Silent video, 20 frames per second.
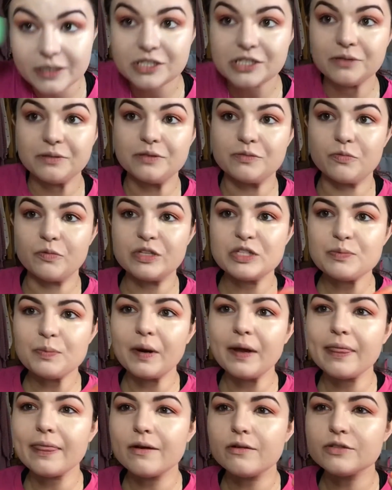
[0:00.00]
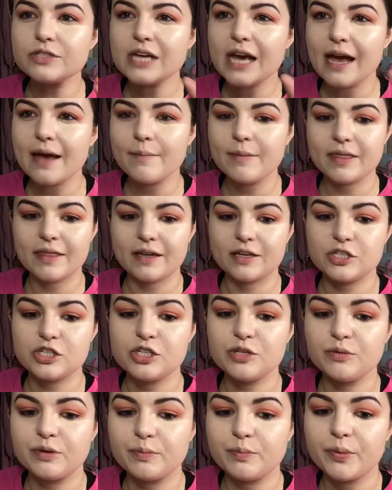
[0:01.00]
She was whispering the whole time, and then
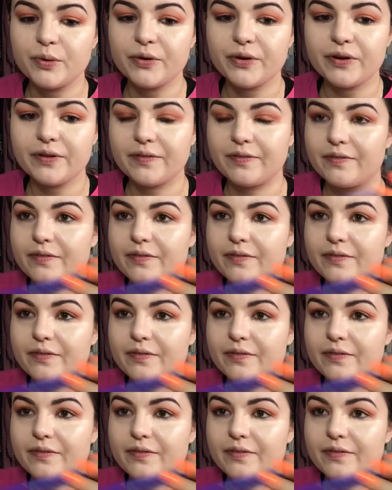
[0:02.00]
she would put